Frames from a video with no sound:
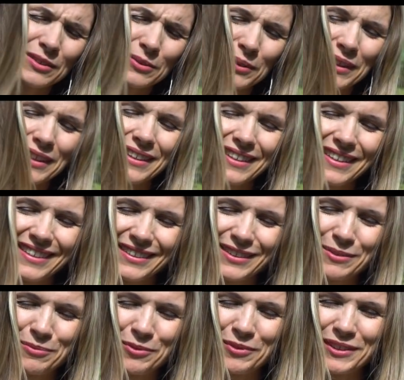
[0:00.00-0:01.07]
square,
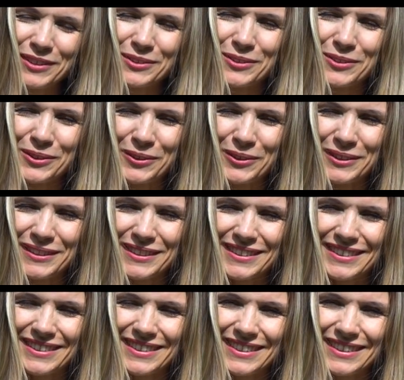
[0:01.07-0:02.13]
move into Taurus
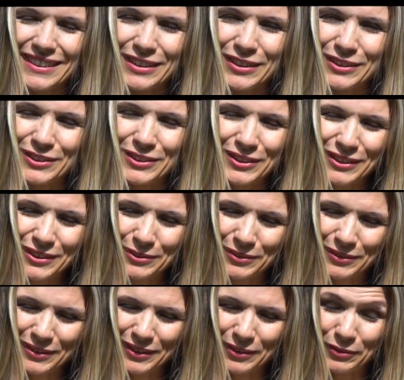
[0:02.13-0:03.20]
and conjunct,
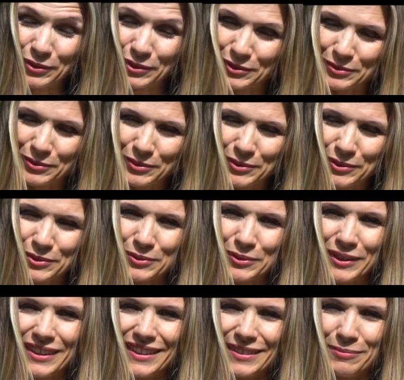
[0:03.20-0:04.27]
first it will
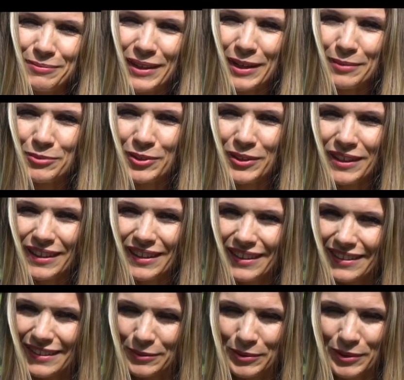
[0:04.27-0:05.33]
square Black Moon
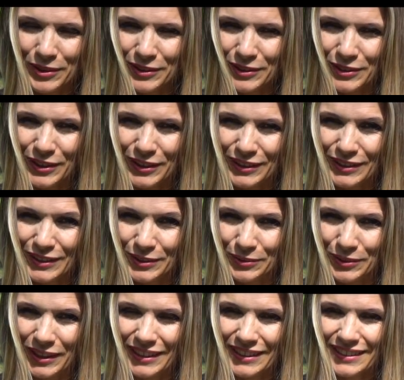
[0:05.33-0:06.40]
Lilith, it will conjunct
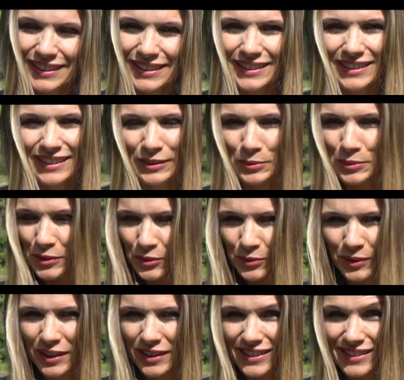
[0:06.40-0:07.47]
Uranus, and then it will
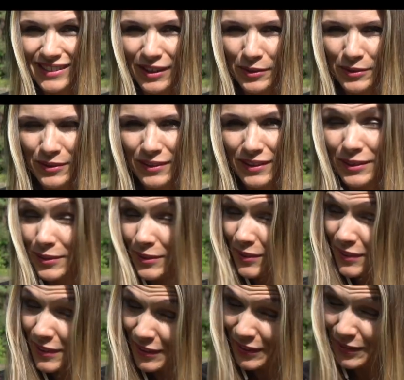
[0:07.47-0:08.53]
square
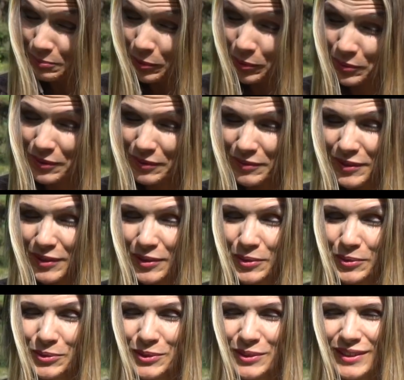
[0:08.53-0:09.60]
both of the
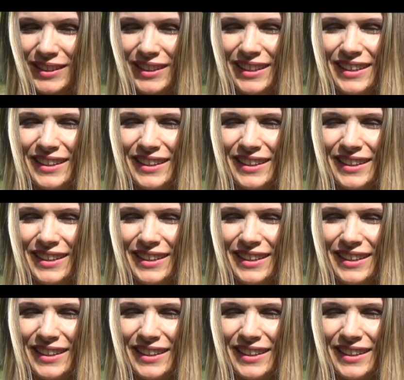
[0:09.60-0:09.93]
nodes.